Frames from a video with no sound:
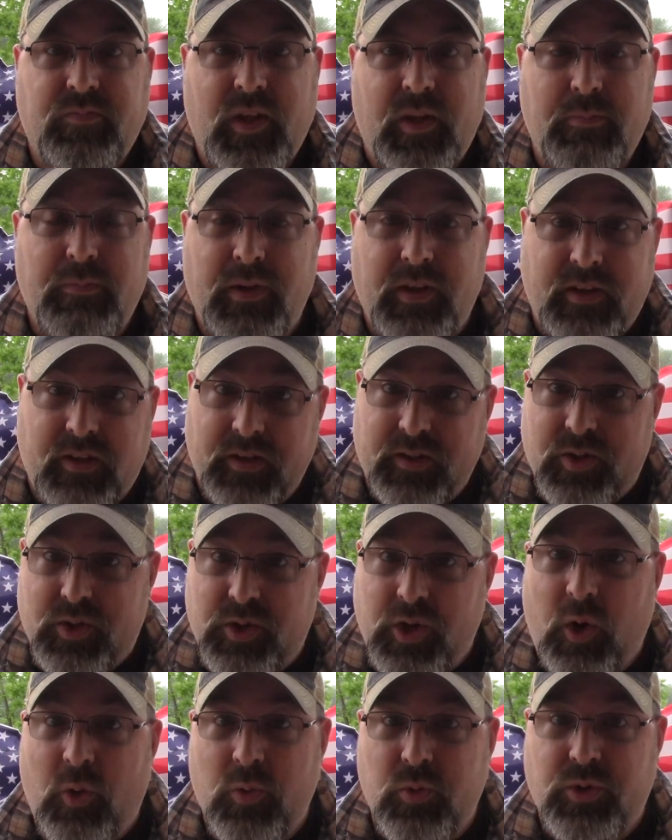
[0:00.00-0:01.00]
But the
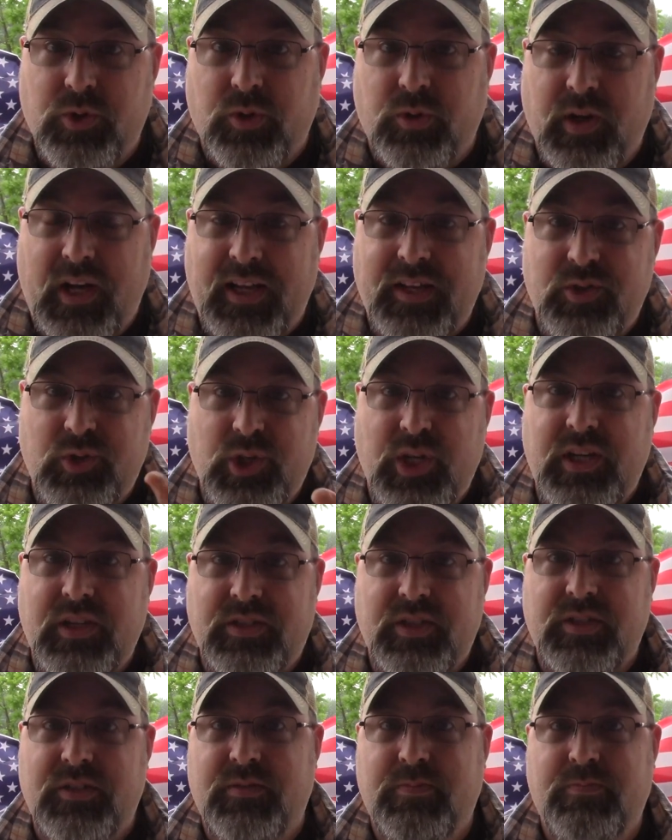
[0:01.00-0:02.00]
soldier and
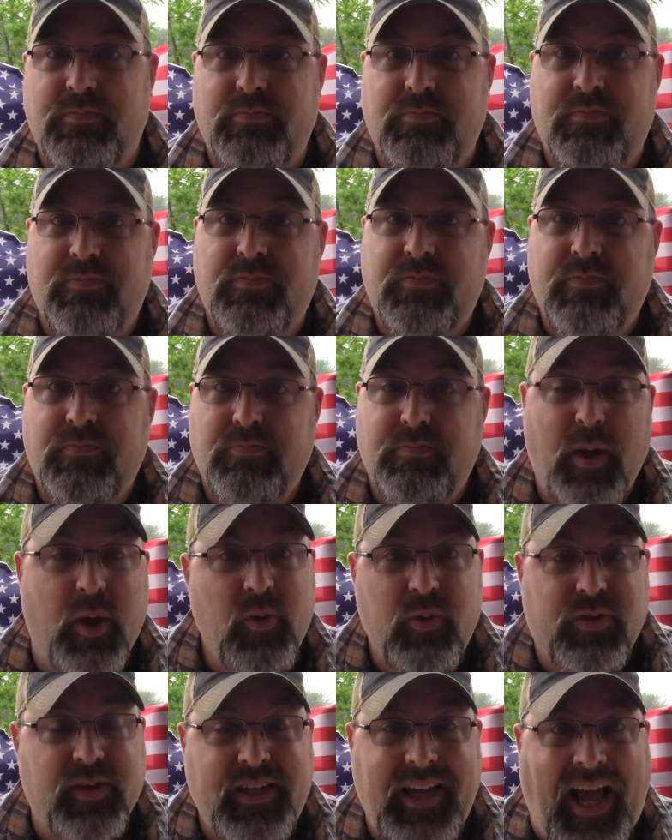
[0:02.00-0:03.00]
Jesus
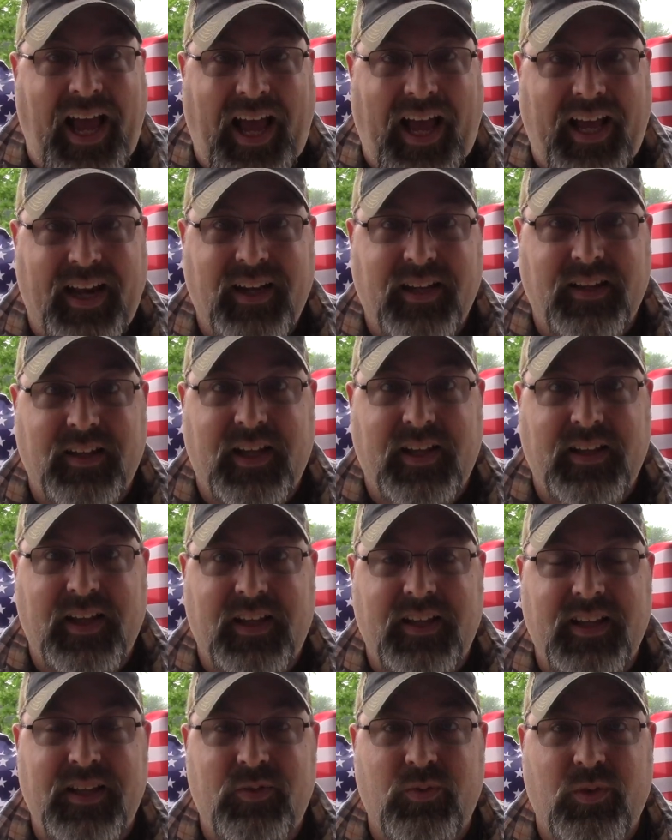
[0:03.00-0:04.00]
both died, and
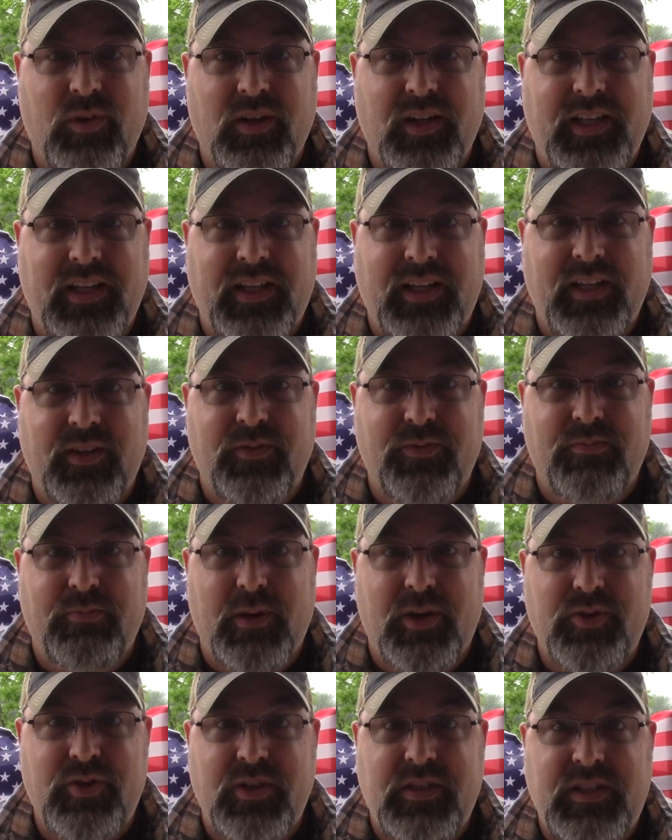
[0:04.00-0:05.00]
they didn't really give
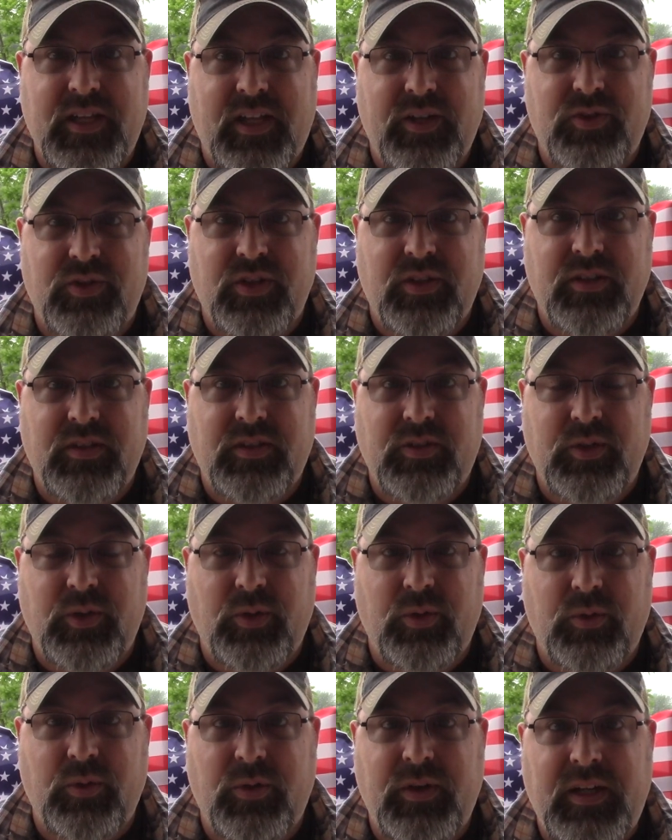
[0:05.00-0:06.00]
much attention
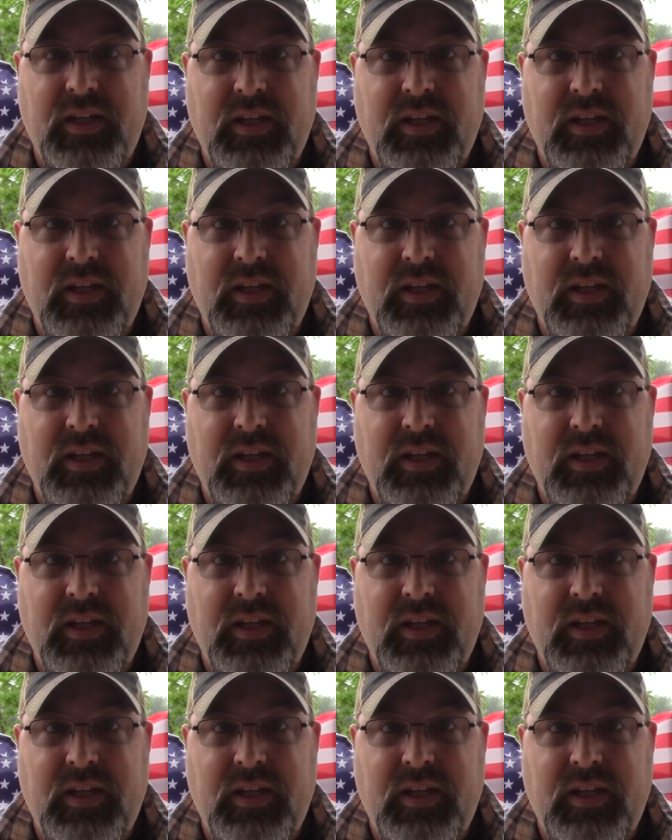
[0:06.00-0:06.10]
to.